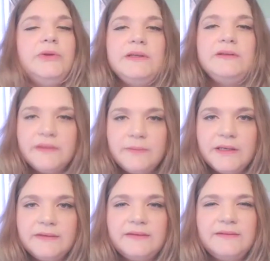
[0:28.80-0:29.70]
You need
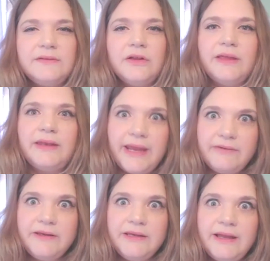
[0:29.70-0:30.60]
something that is not that
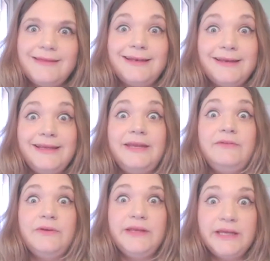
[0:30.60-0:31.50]
heavy and that it can give
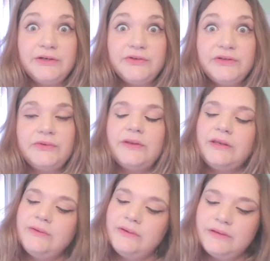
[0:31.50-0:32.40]
you the energy so that
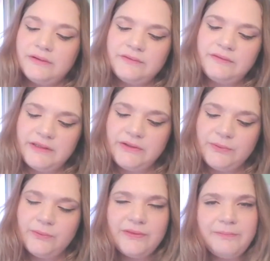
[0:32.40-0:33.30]
you can continue
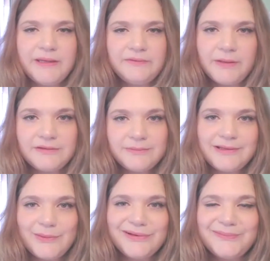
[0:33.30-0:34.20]
with the best possible
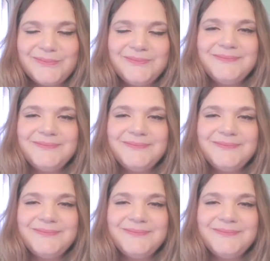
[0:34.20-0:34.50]
outcome.